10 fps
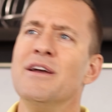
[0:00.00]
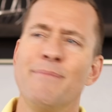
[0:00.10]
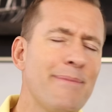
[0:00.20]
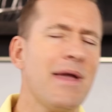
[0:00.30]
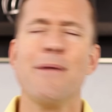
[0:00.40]

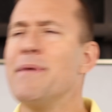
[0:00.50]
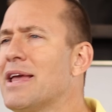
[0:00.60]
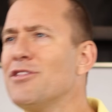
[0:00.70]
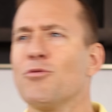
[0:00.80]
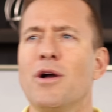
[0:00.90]
Maybe I'm
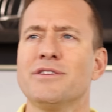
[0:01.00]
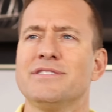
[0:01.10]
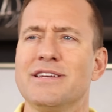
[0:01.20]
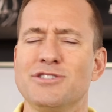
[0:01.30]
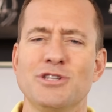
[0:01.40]
making the wrong
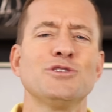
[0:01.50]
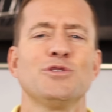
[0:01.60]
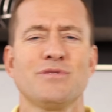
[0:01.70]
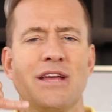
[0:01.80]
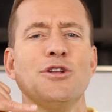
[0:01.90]
decision. And
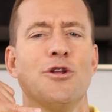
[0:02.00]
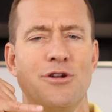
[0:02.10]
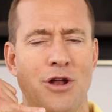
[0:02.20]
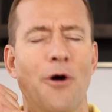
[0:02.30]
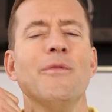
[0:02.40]
she was like, no,
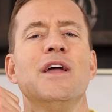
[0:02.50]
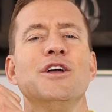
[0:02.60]
no, no.